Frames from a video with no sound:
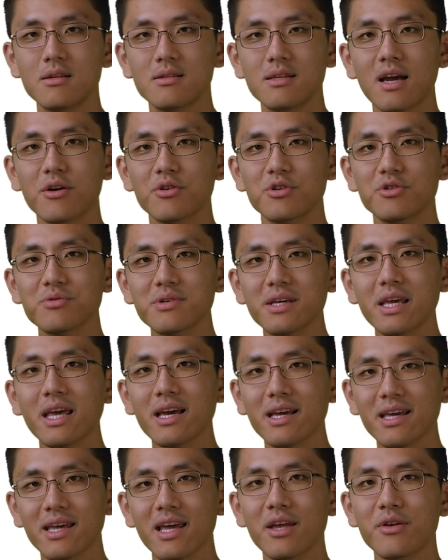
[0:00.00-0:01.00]
Now, you
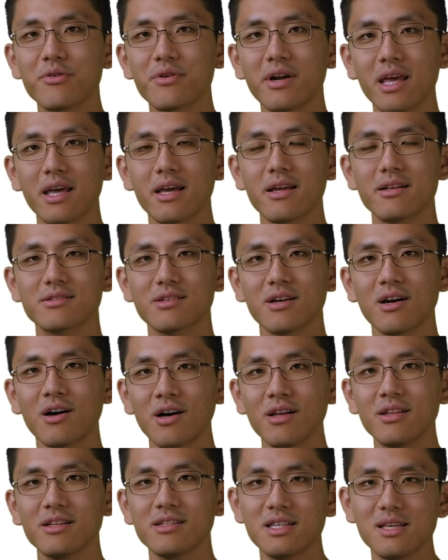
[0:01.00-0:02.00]
can't get your hands
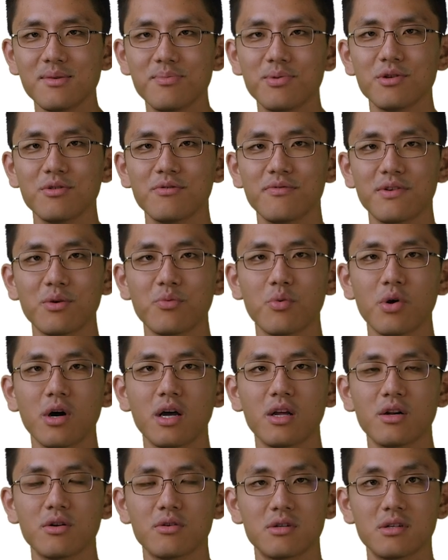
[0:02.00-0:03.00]
on the TPU
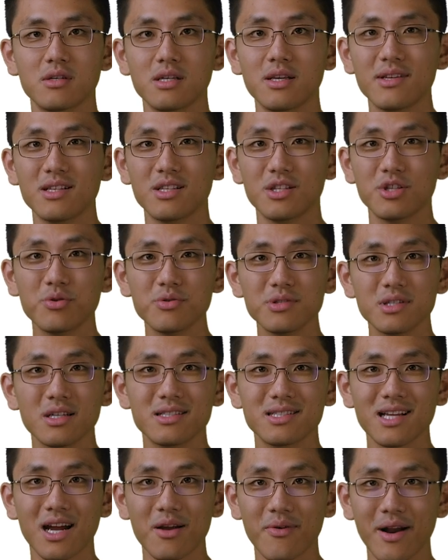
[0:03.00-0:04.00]
v1 or even use
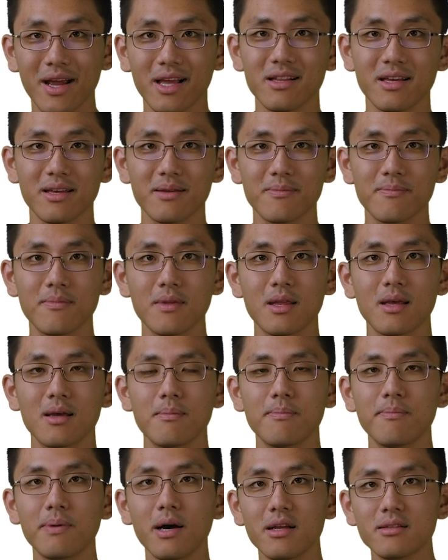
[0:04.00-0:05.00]
it directly,
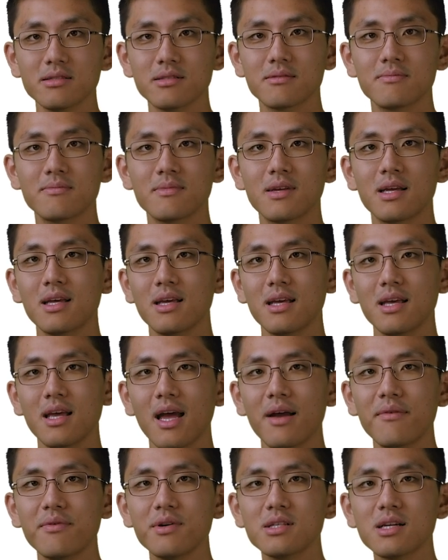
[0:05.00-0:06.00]
but
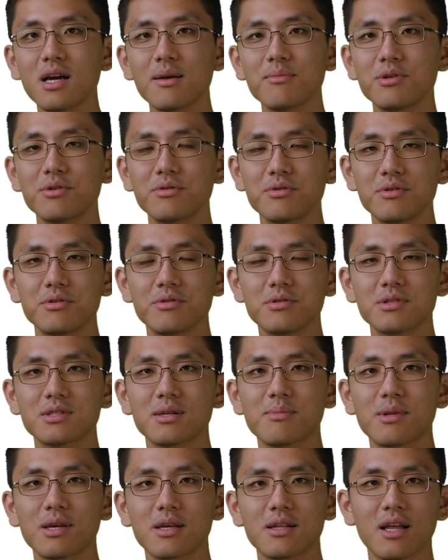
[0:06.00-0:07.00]
every time you use
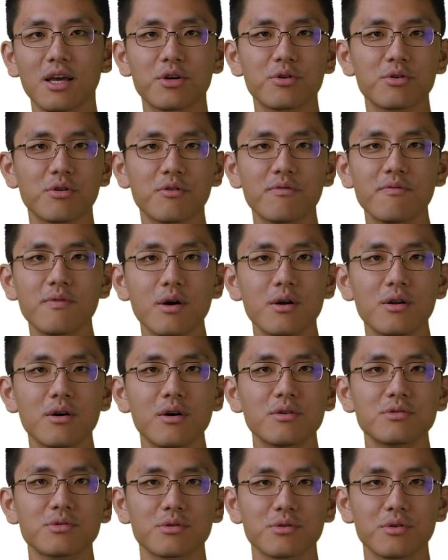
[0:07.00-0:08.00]
something like Google
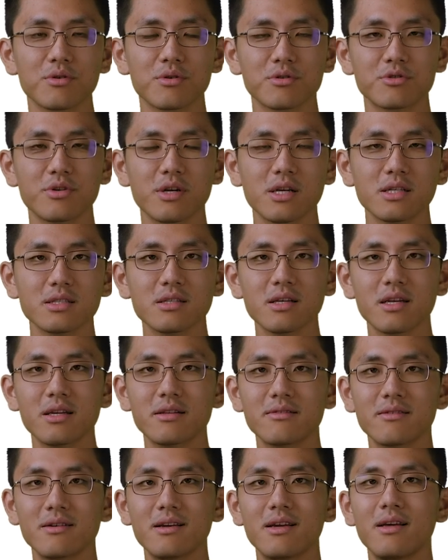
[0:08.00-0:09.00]
Photos or Google
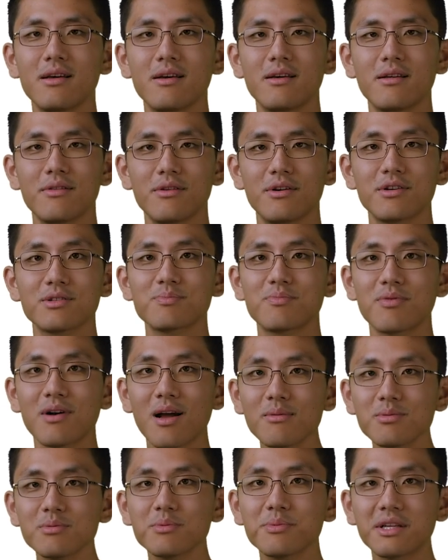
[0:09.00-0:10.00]
Translate, there's
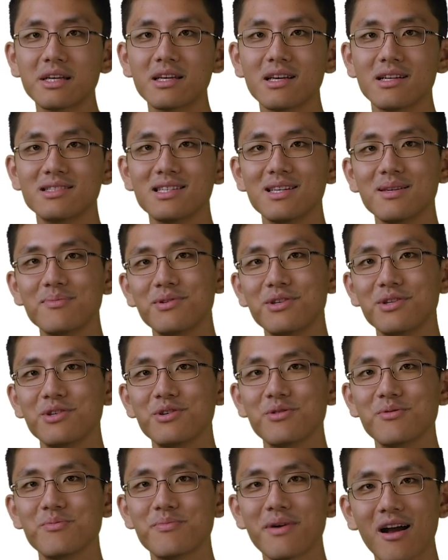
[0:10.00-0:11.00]
probably a
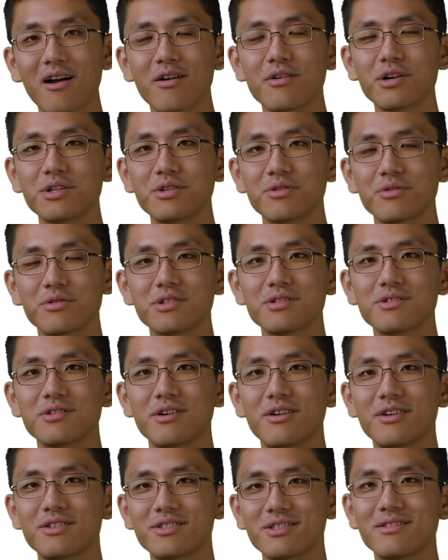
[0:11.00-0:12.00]
TPU powering your
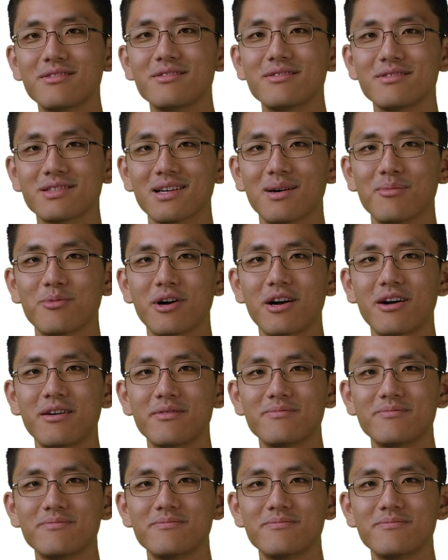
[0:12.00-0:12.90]
search somewhere.